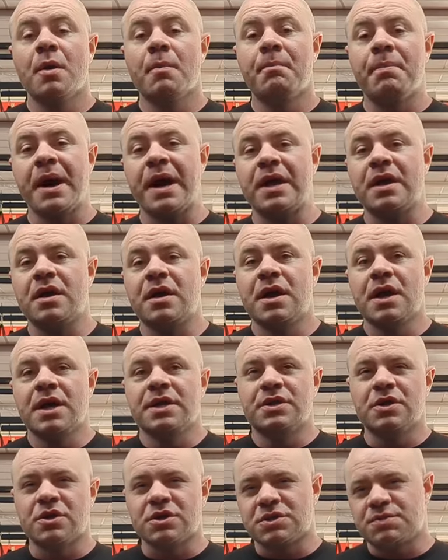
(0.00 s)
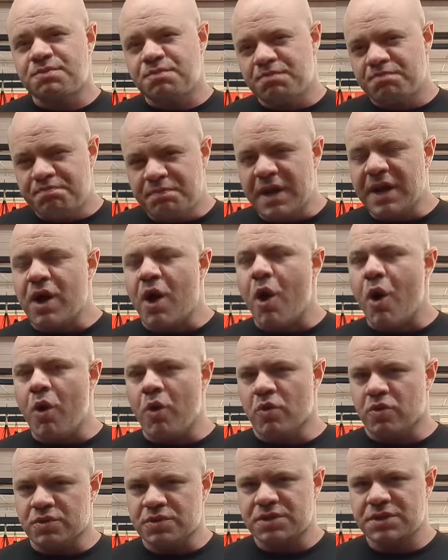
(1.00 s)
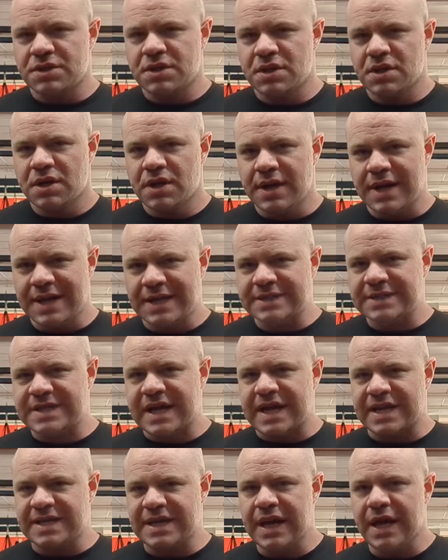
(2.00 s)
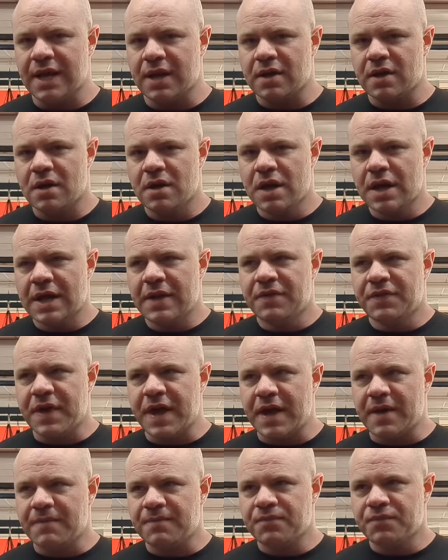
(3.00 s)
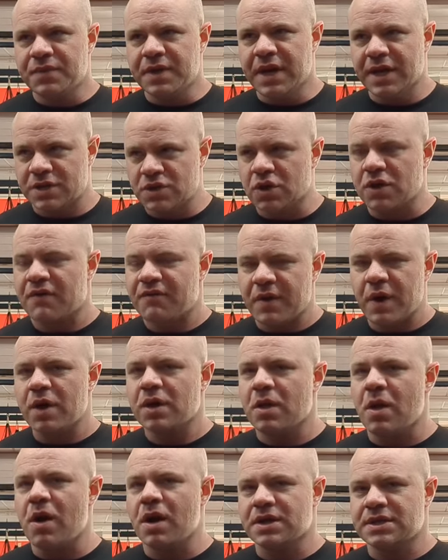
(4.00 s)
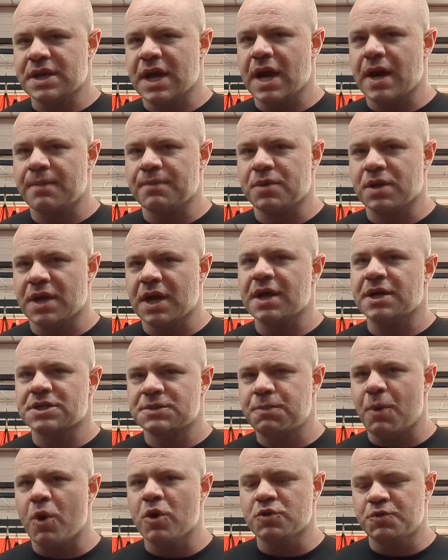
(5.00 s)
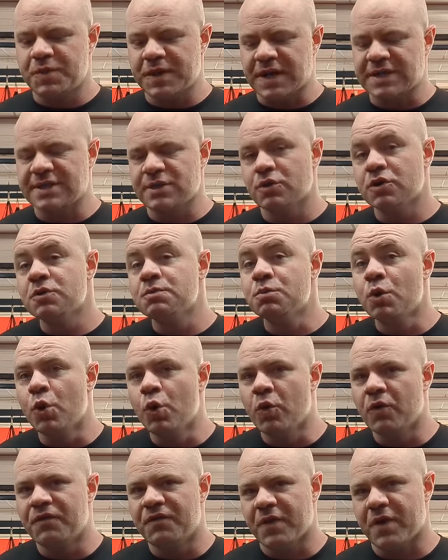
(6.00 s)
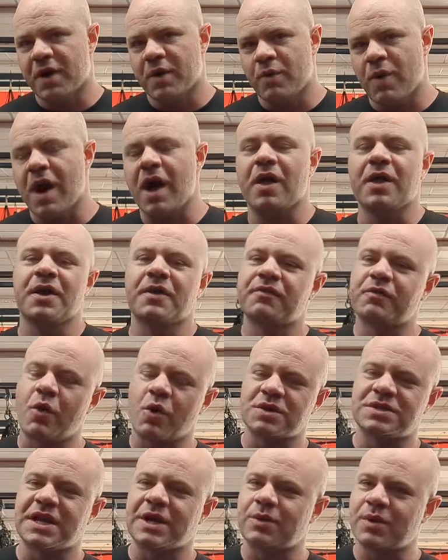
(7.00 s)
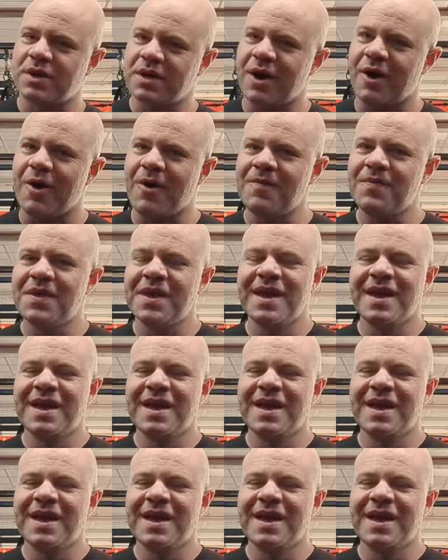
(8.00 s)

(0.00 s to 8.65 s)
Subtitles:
but there's big holes in his technique that it took a very long time to get exposed because he was moved very well. And of course, like we know,